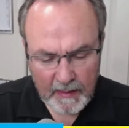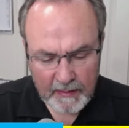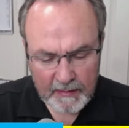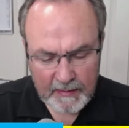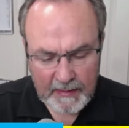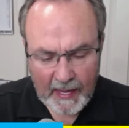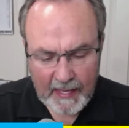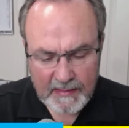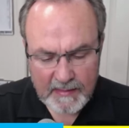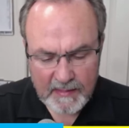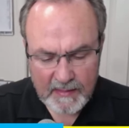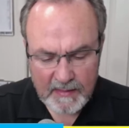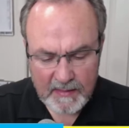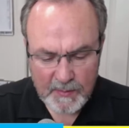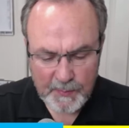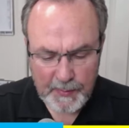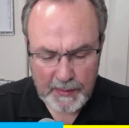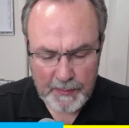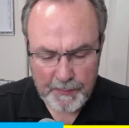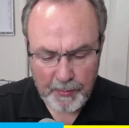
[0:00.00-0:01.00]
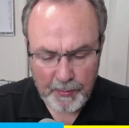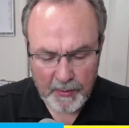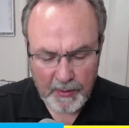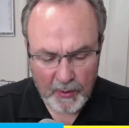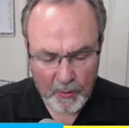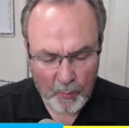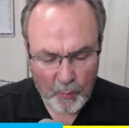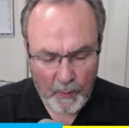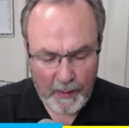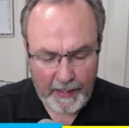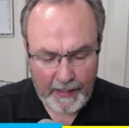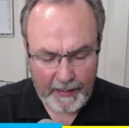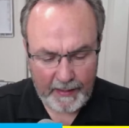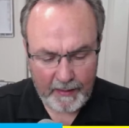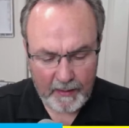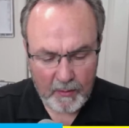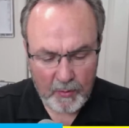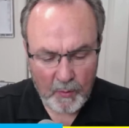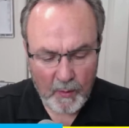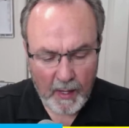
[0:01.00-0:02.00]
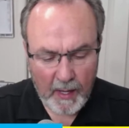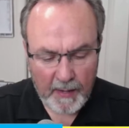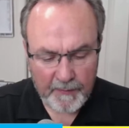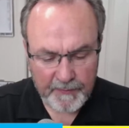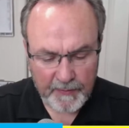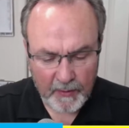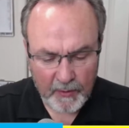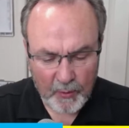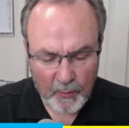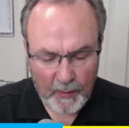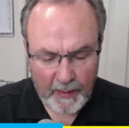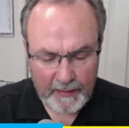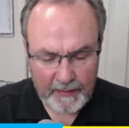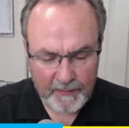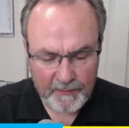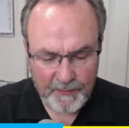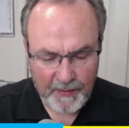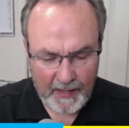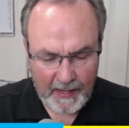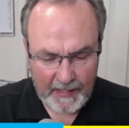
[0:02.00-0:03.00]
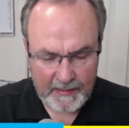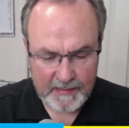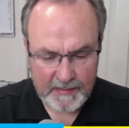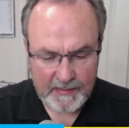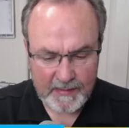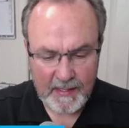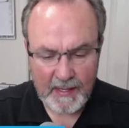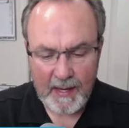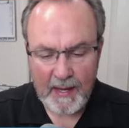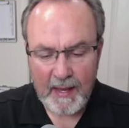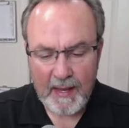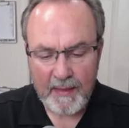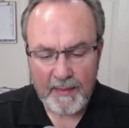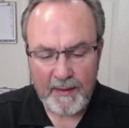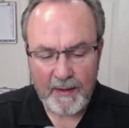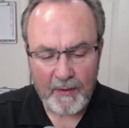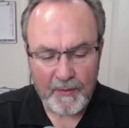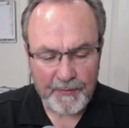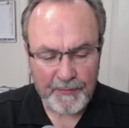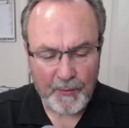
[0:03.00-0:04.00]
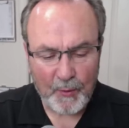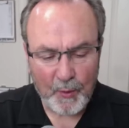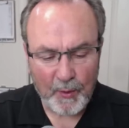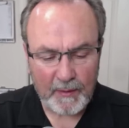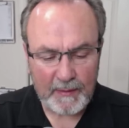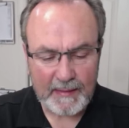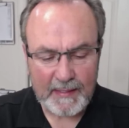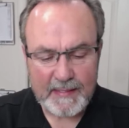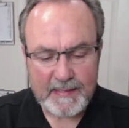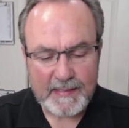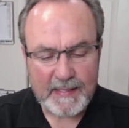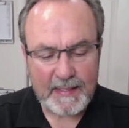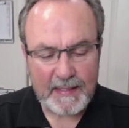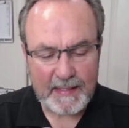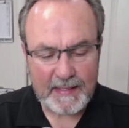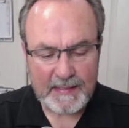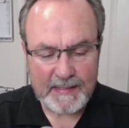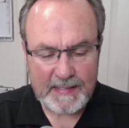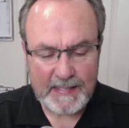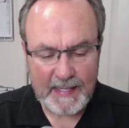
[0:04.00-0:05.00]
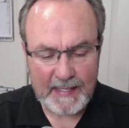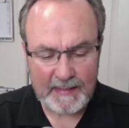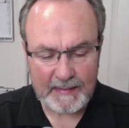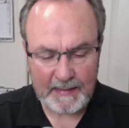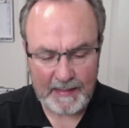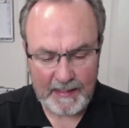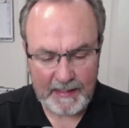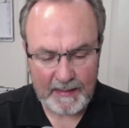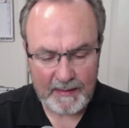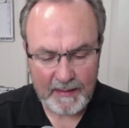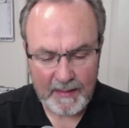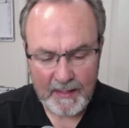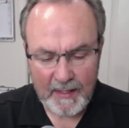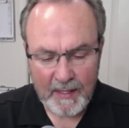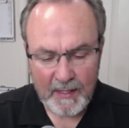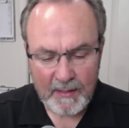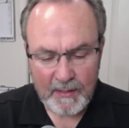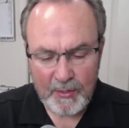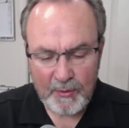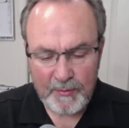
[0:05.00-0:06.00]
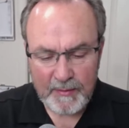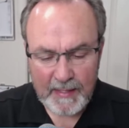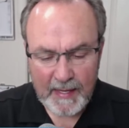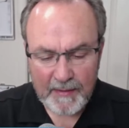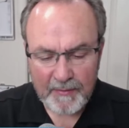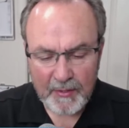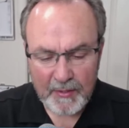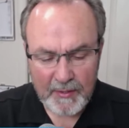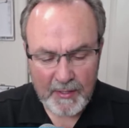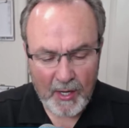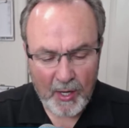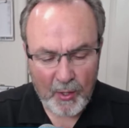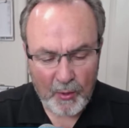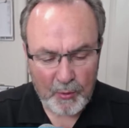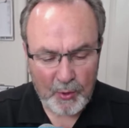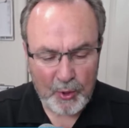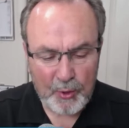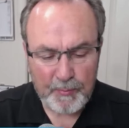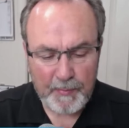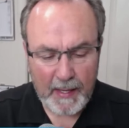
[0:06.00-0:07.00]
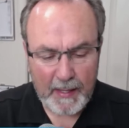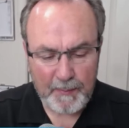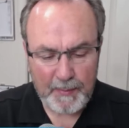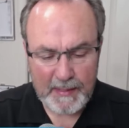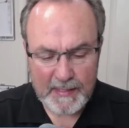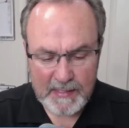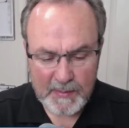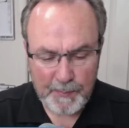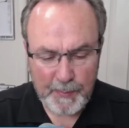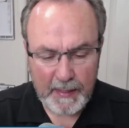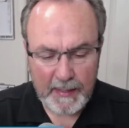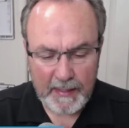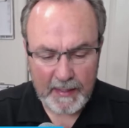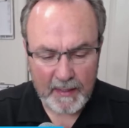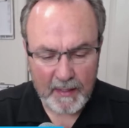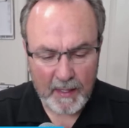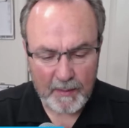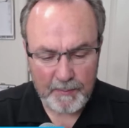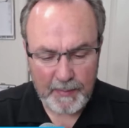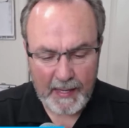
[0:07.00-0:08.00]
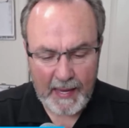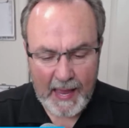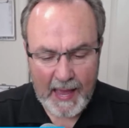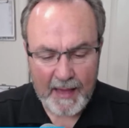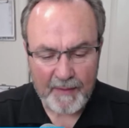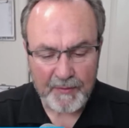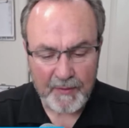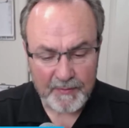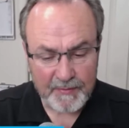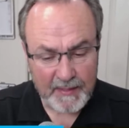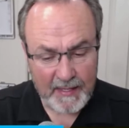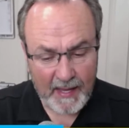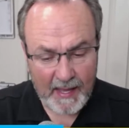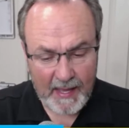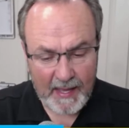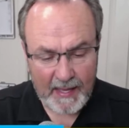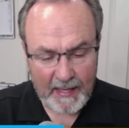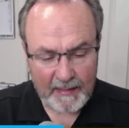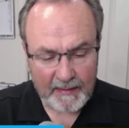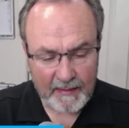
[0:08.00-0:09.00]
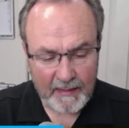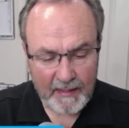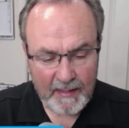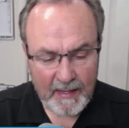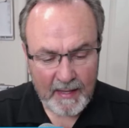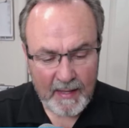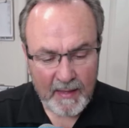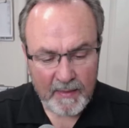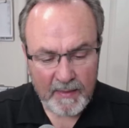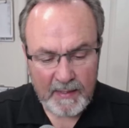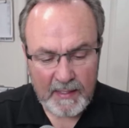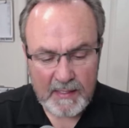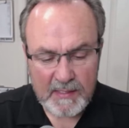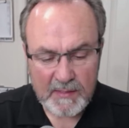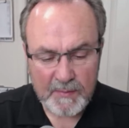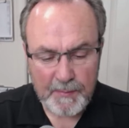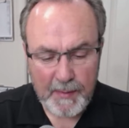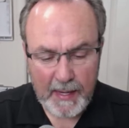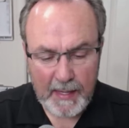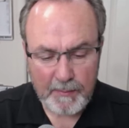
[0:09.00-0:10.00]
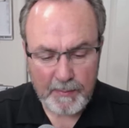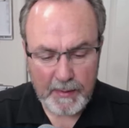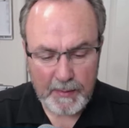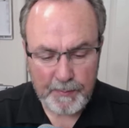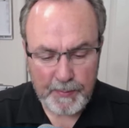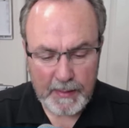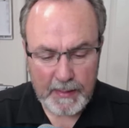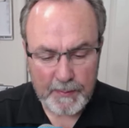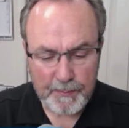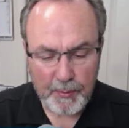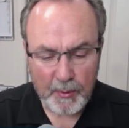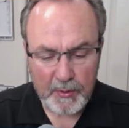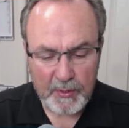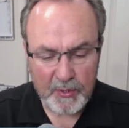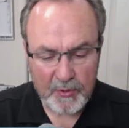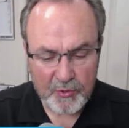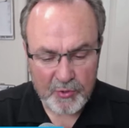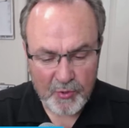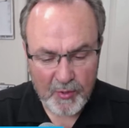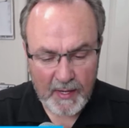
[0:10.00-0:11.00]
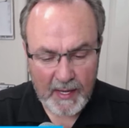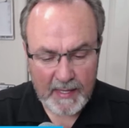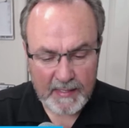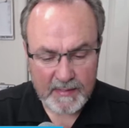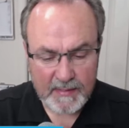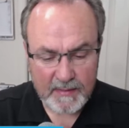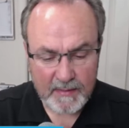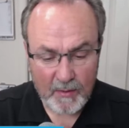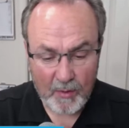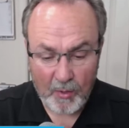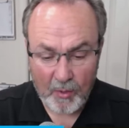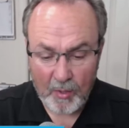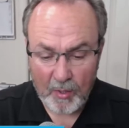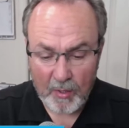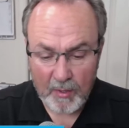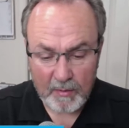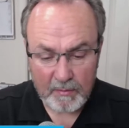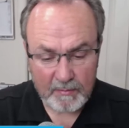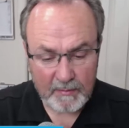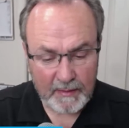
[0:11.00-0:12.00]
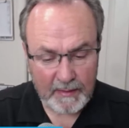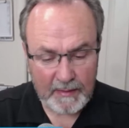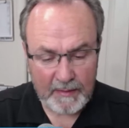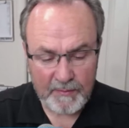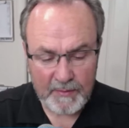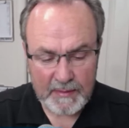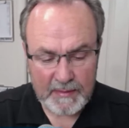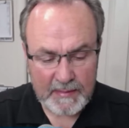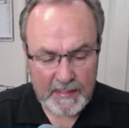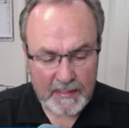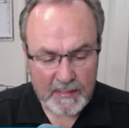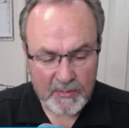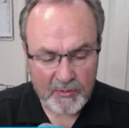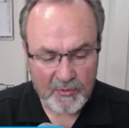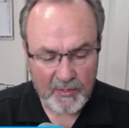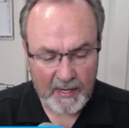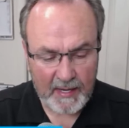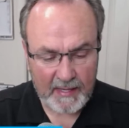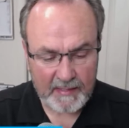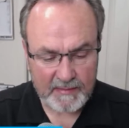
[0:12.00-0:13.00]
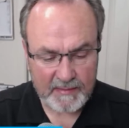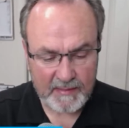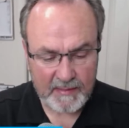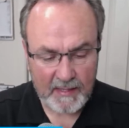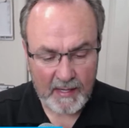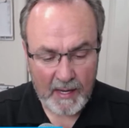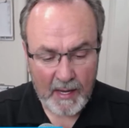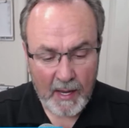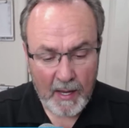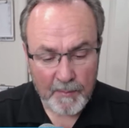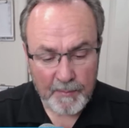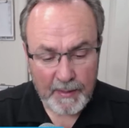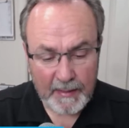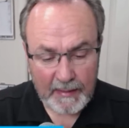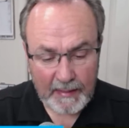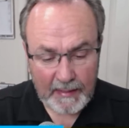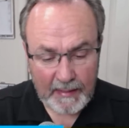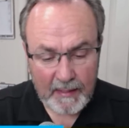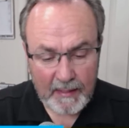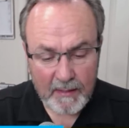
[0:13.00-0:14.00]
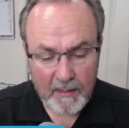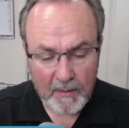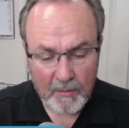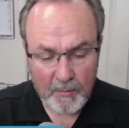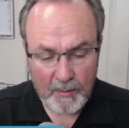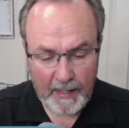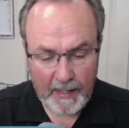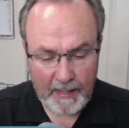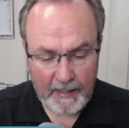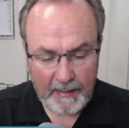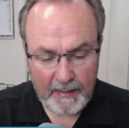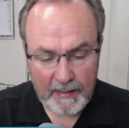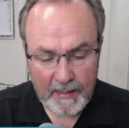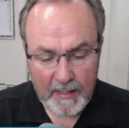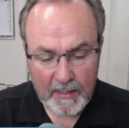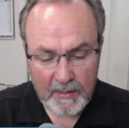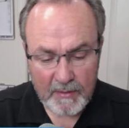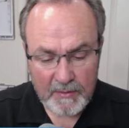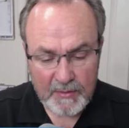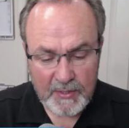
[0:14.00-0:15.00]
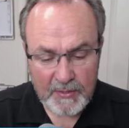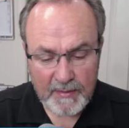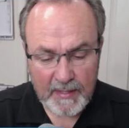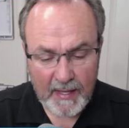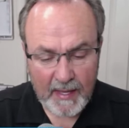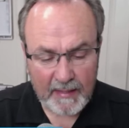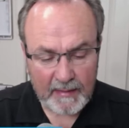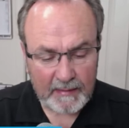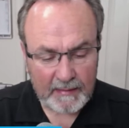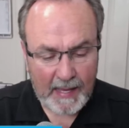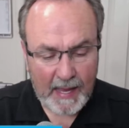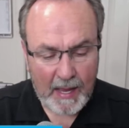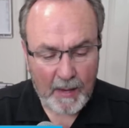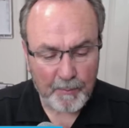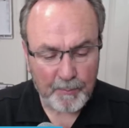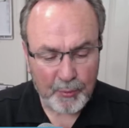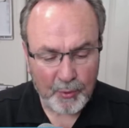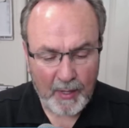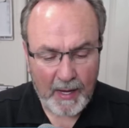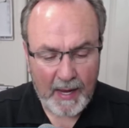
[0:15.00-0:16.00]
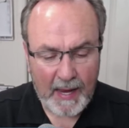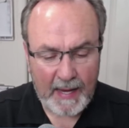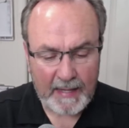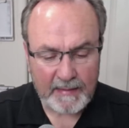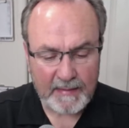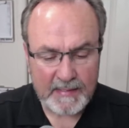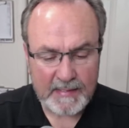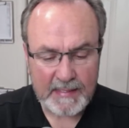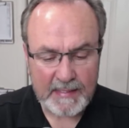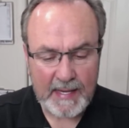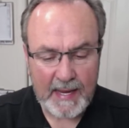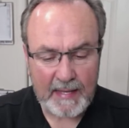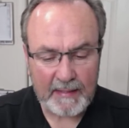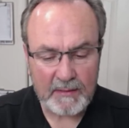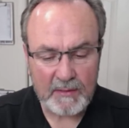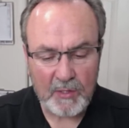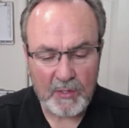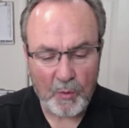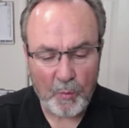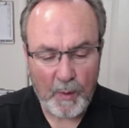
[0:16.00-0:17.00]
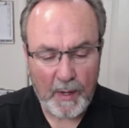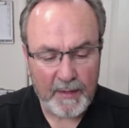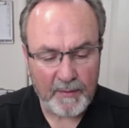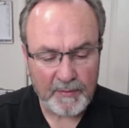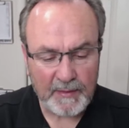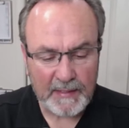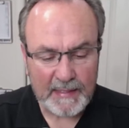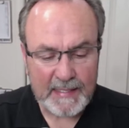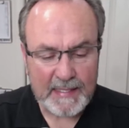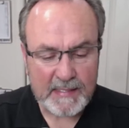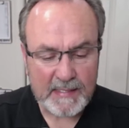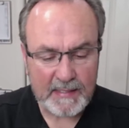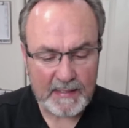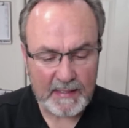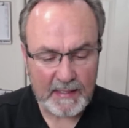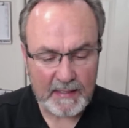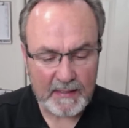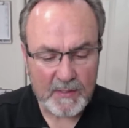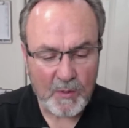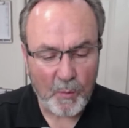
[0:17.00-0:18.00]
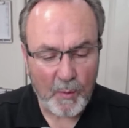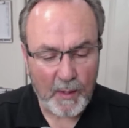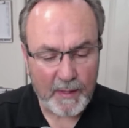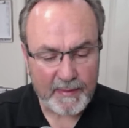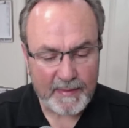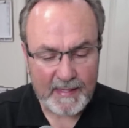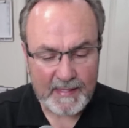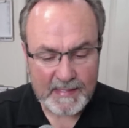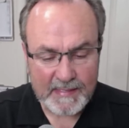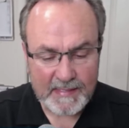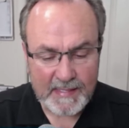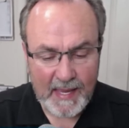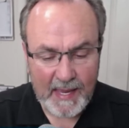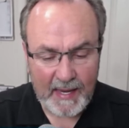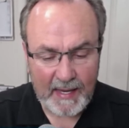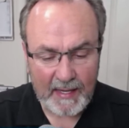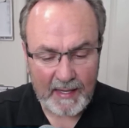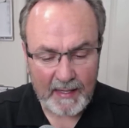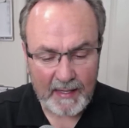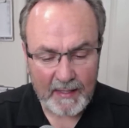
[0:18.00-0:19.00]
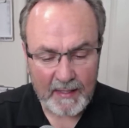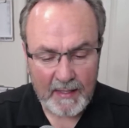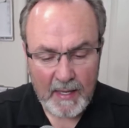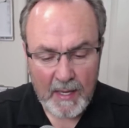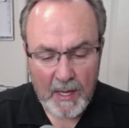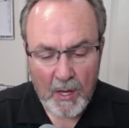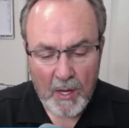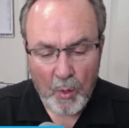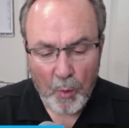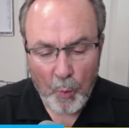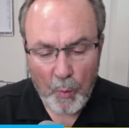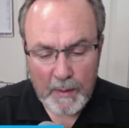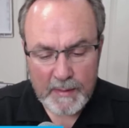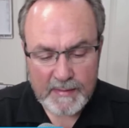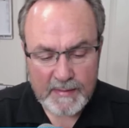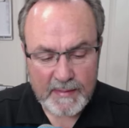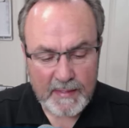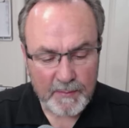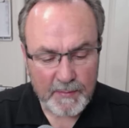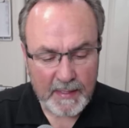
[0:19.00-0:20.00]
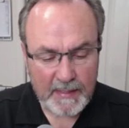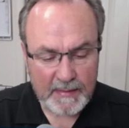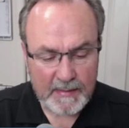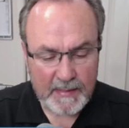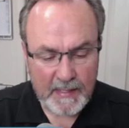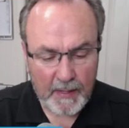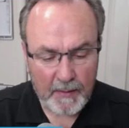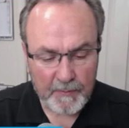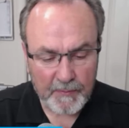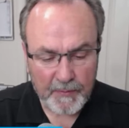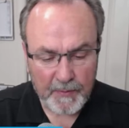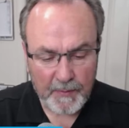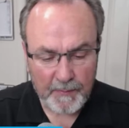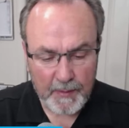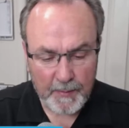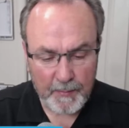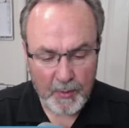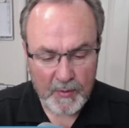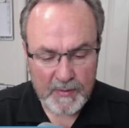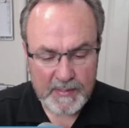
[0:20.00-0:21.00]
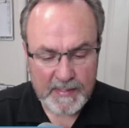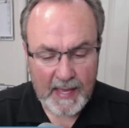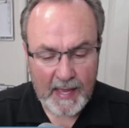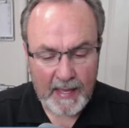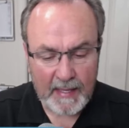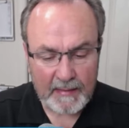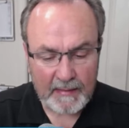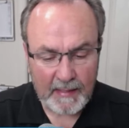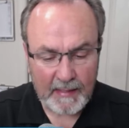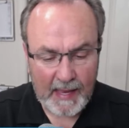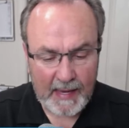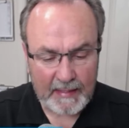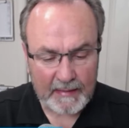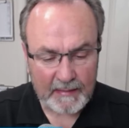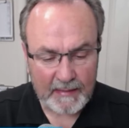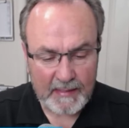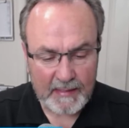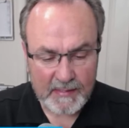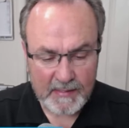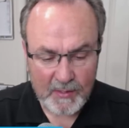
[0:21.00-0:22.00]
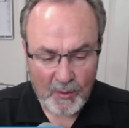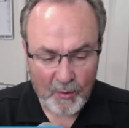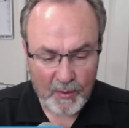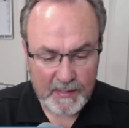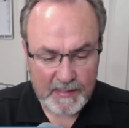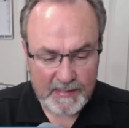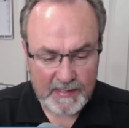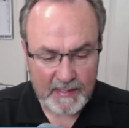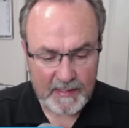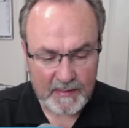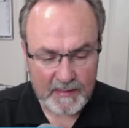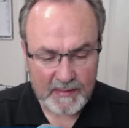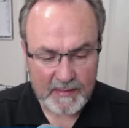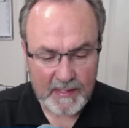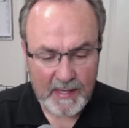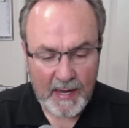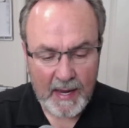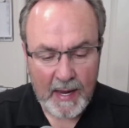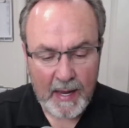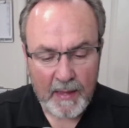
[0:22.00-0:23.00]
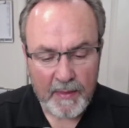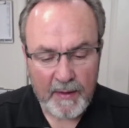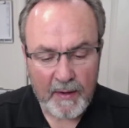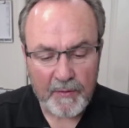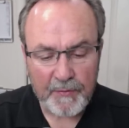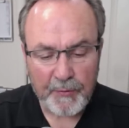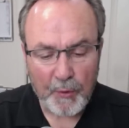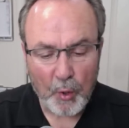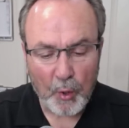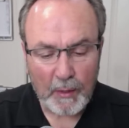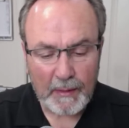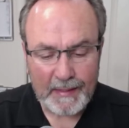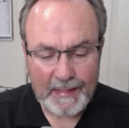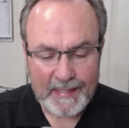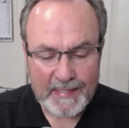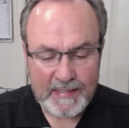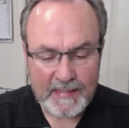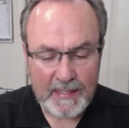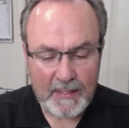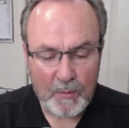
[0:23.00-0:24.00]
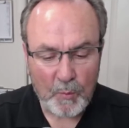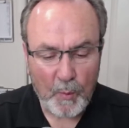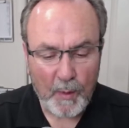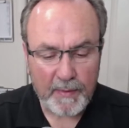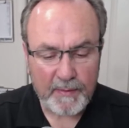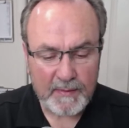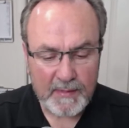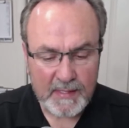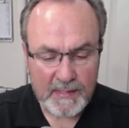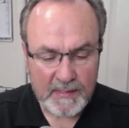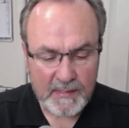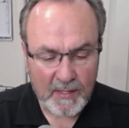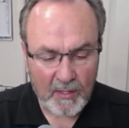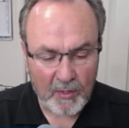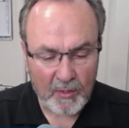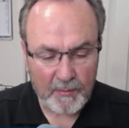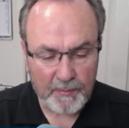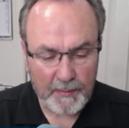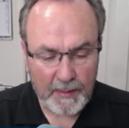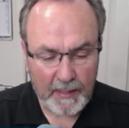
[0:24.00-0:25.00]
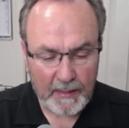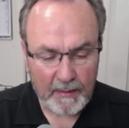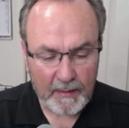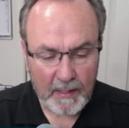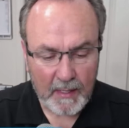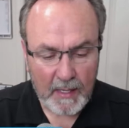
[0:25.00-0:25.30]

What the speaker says: God sends people your way who offer great advice. Therefore, listen intently. You never know who may be speaking on behalf of God. These may be people you trust or even distrust. But either way, do not allow pride to stand in your way of listening to what they say. Wisdom can come from the most unlikely sources. Therefore, listen with discernment.